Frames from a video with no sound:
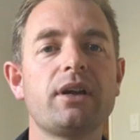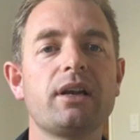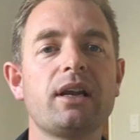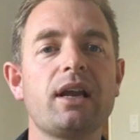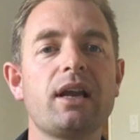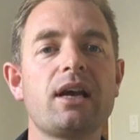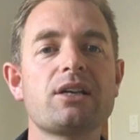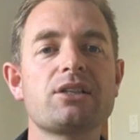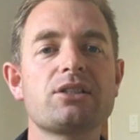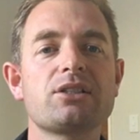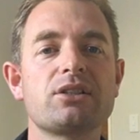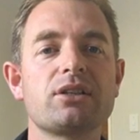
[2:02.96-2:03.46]

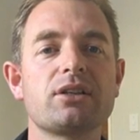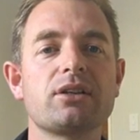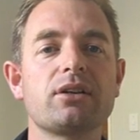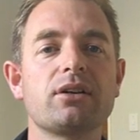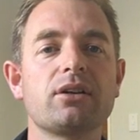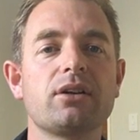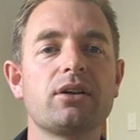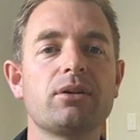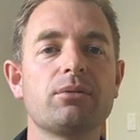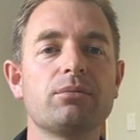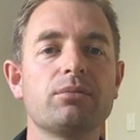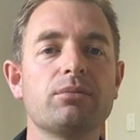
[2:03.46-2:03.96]
last
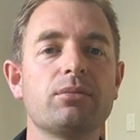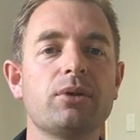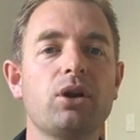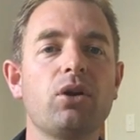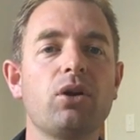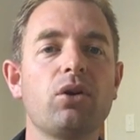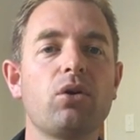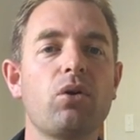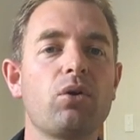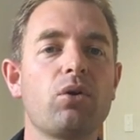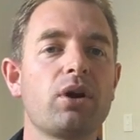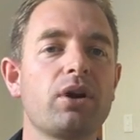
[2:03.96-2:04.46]
a
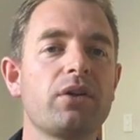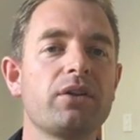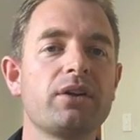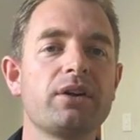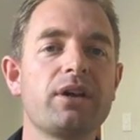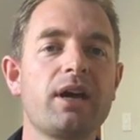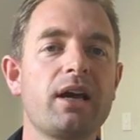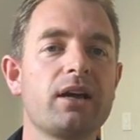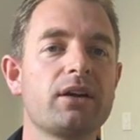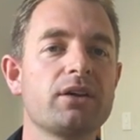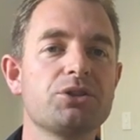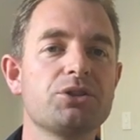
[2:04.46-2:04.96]
lot longer
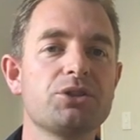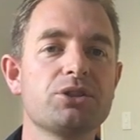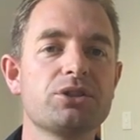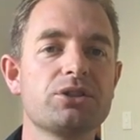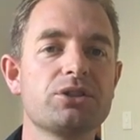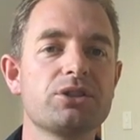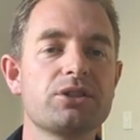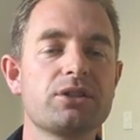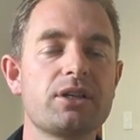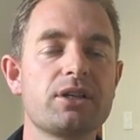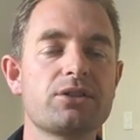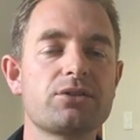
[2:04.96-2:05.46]
than
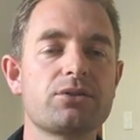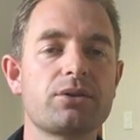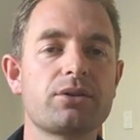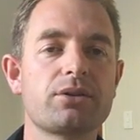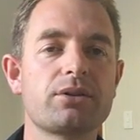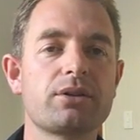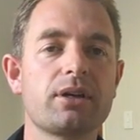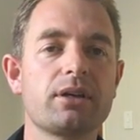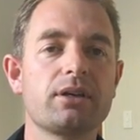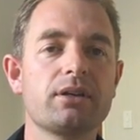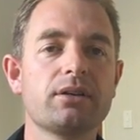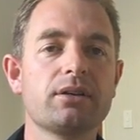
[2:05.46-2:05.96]
halogens and that sort
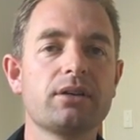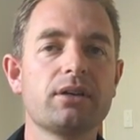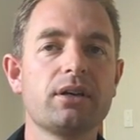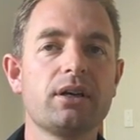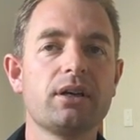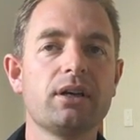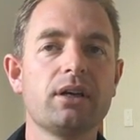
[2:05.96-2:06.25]
of thing.